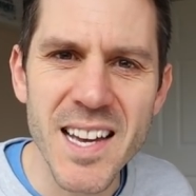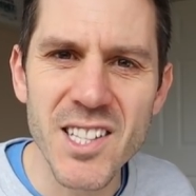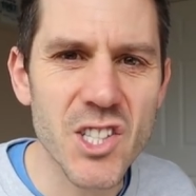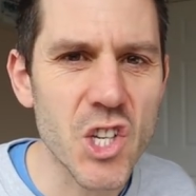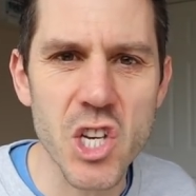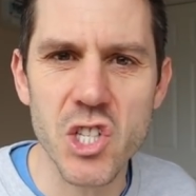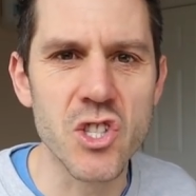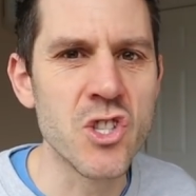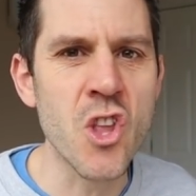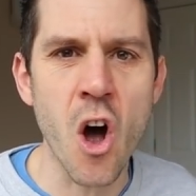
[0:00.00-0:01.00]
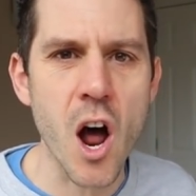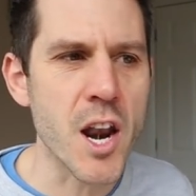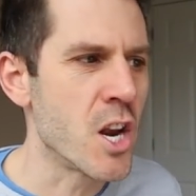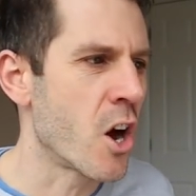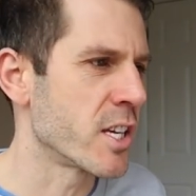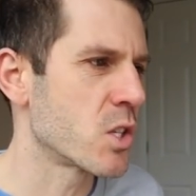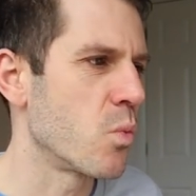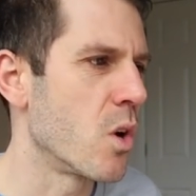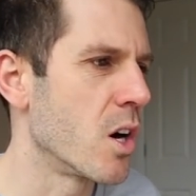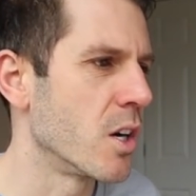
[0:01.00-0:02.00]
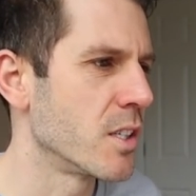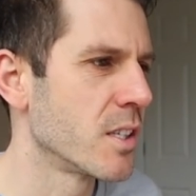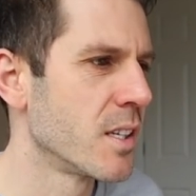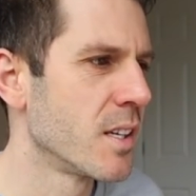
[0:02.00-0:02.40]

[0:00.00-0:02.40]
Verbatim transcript: It's just not a nice word.